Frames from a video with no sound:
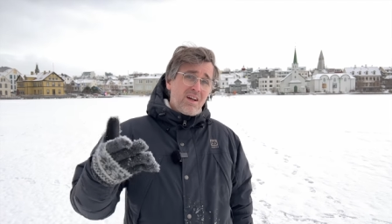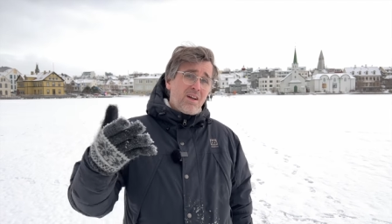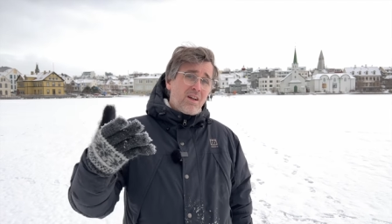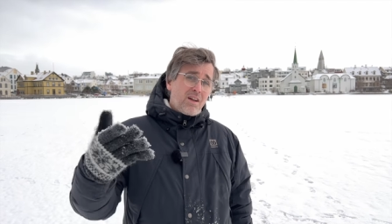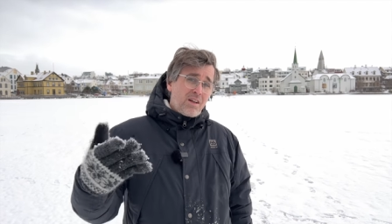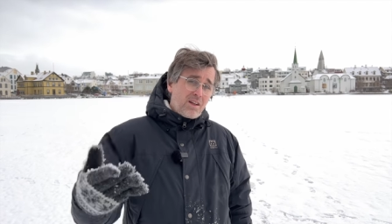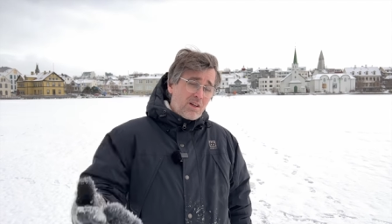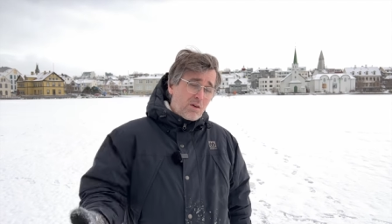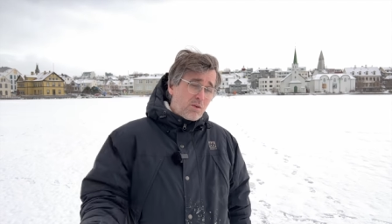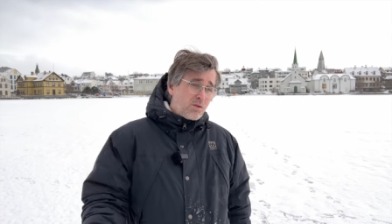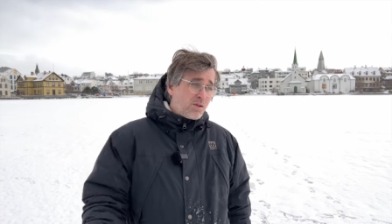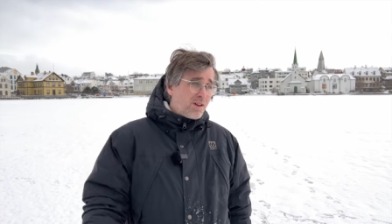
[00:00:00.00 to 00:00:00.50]

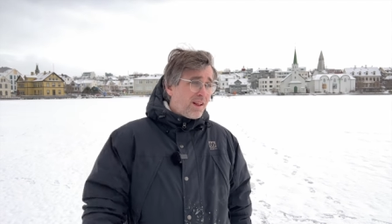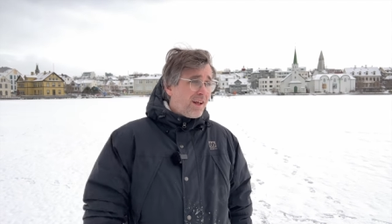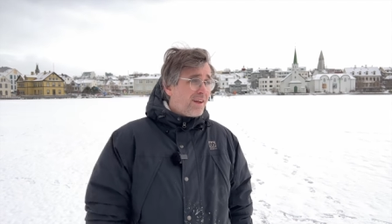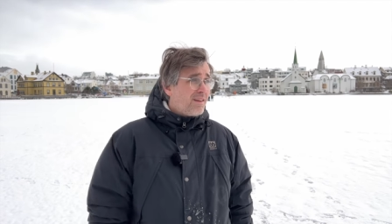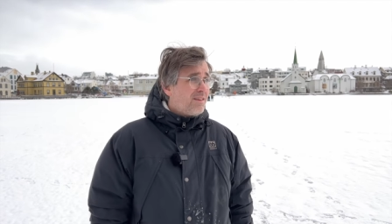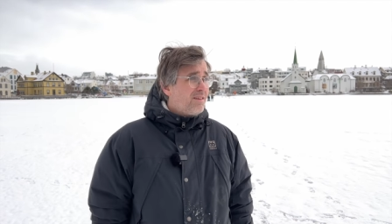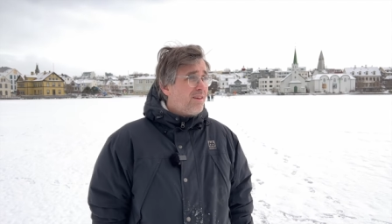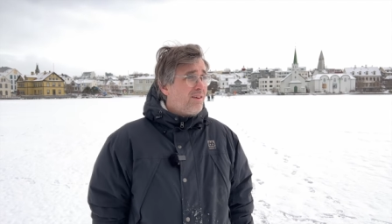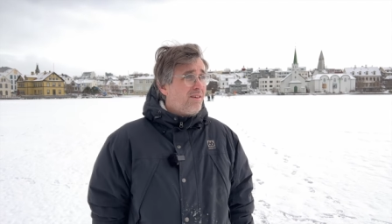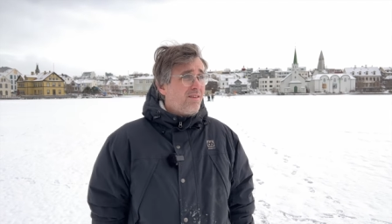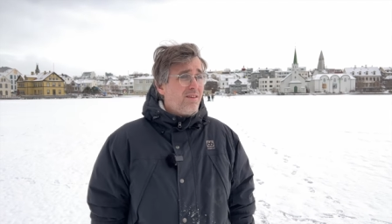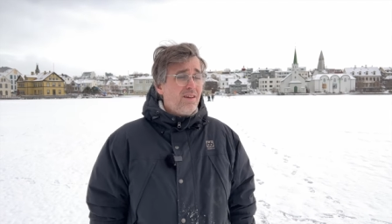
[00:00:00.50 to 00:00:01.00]

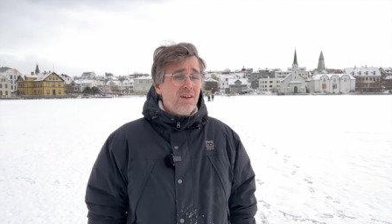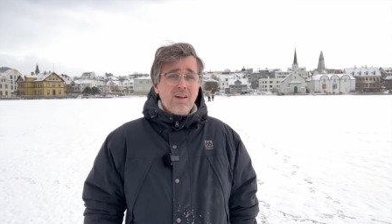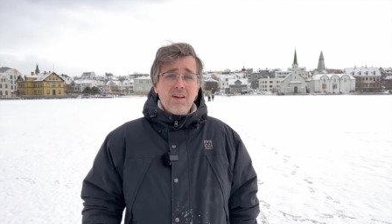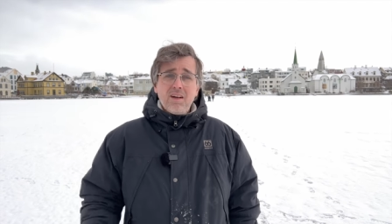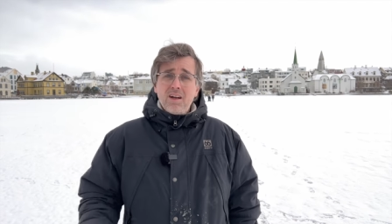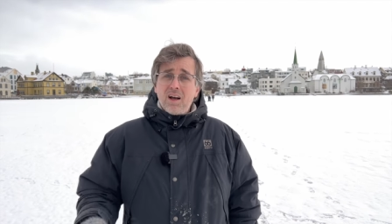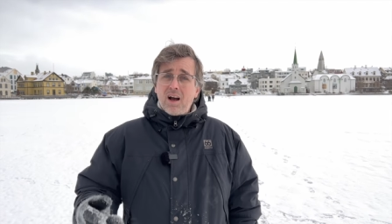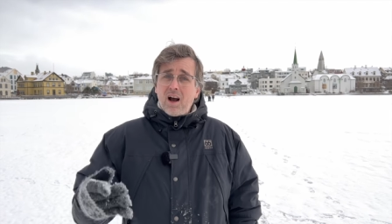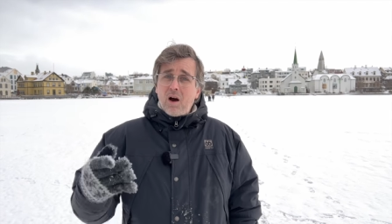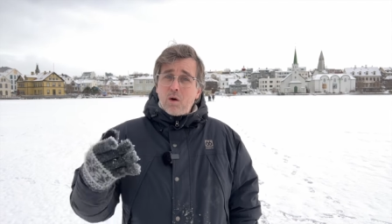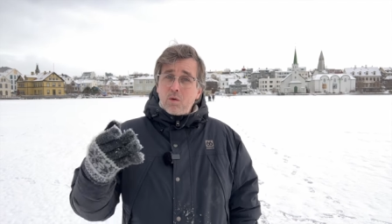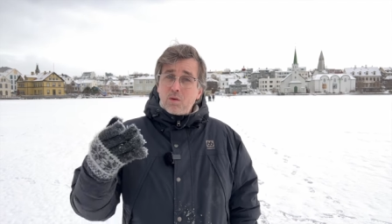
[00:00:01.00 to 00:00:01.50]
newsletter,
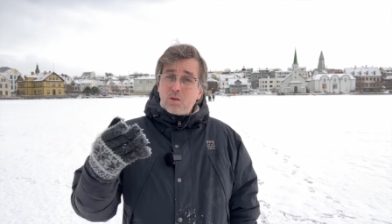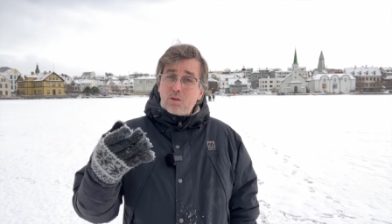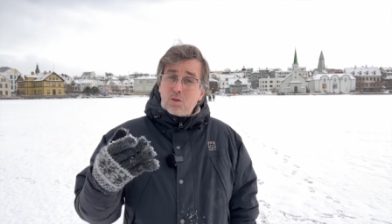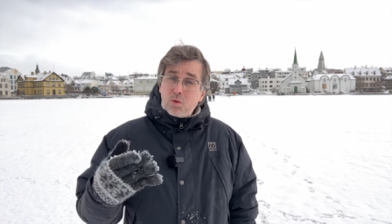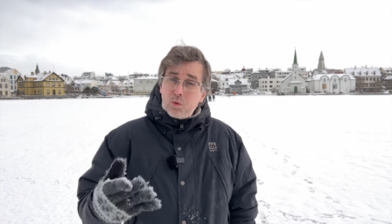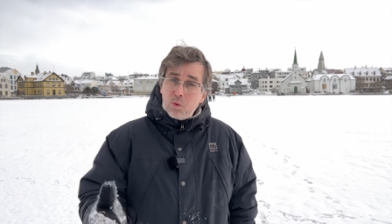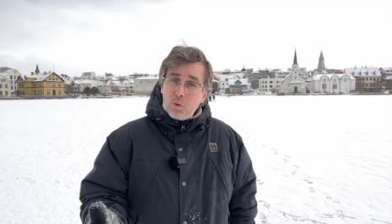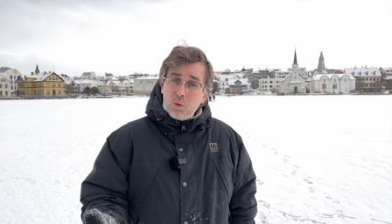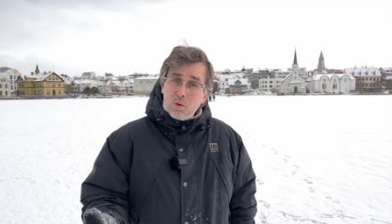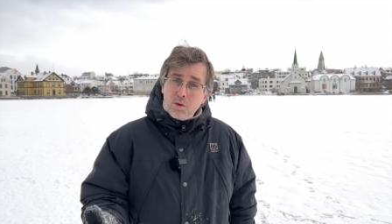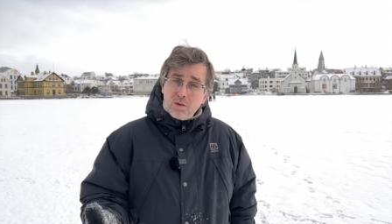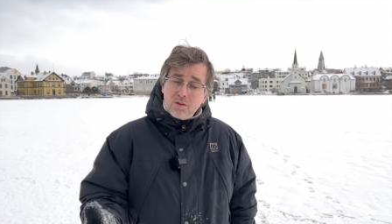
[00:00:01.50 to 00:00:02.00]
our
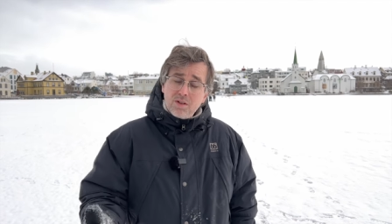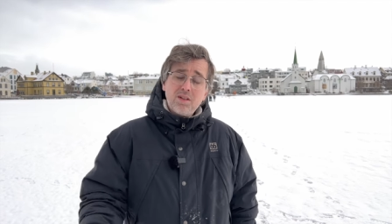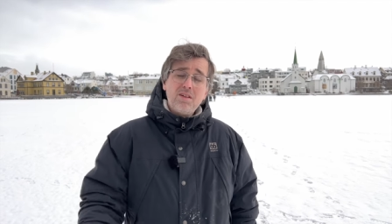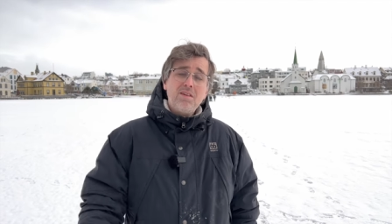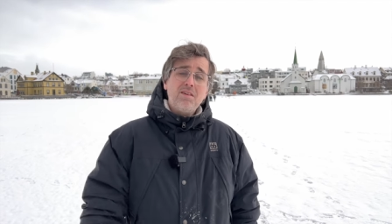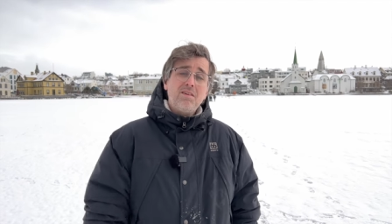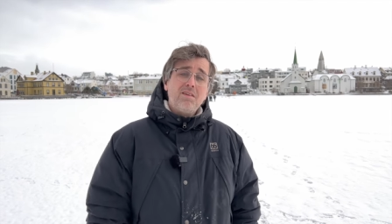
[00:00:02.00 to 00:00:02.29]
tours.